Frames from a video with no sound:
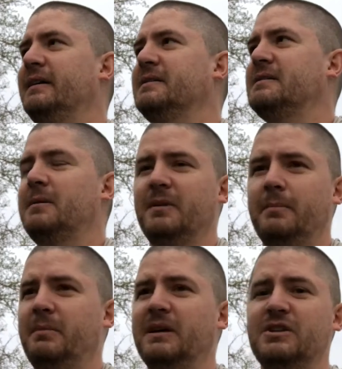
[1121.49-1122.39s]
some of the
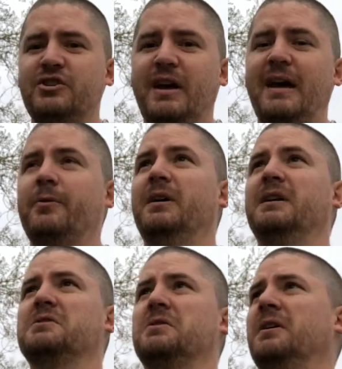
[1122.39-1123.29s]
biggest shad
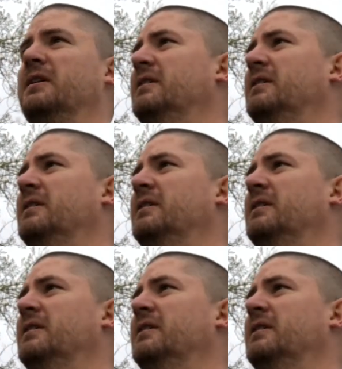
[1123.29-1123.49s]
runs are